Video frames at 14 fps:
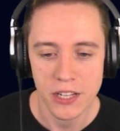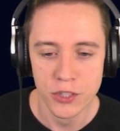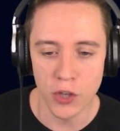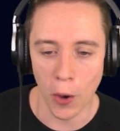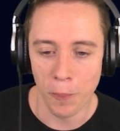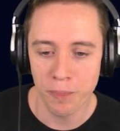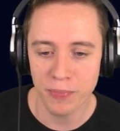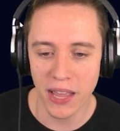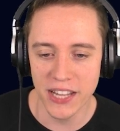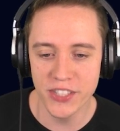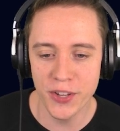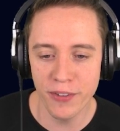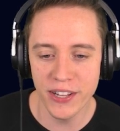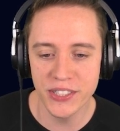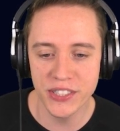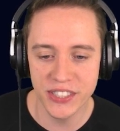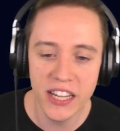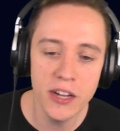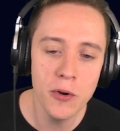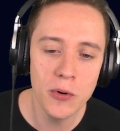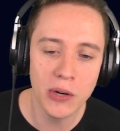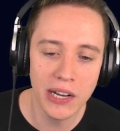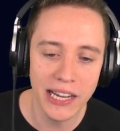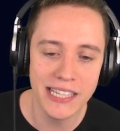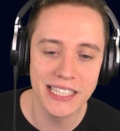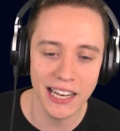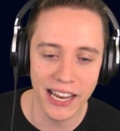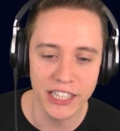So, S C V's
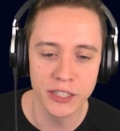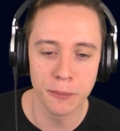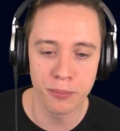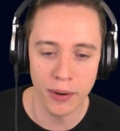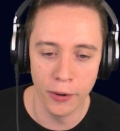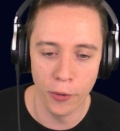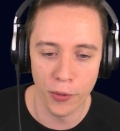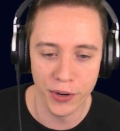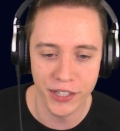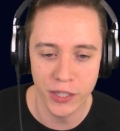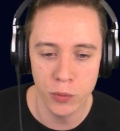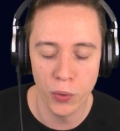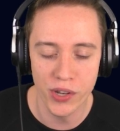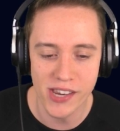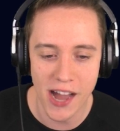single-click selection priority will